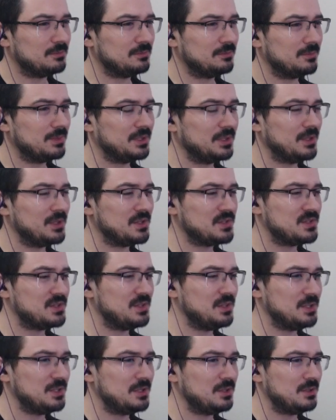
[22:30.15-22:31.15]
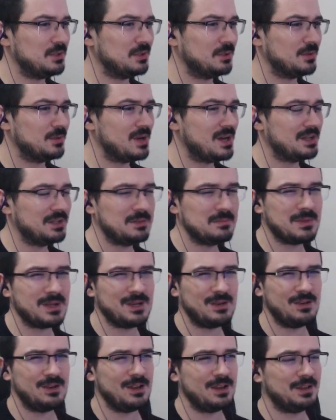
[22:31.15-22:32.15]
But I guess the, you know,
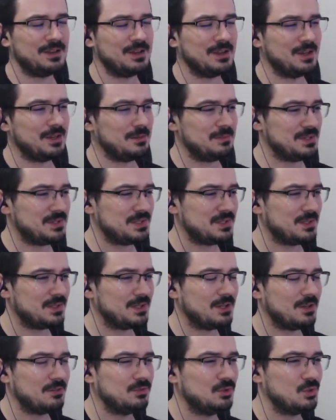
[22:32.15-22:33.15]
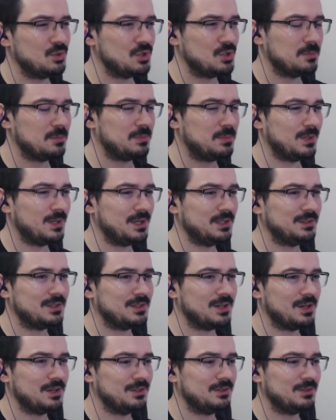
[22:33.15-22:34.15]
animal-like enemies have to drop light
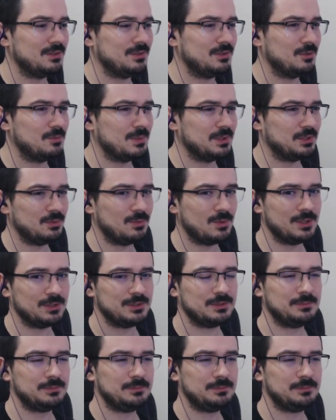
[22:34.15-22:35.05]
hide no matter what.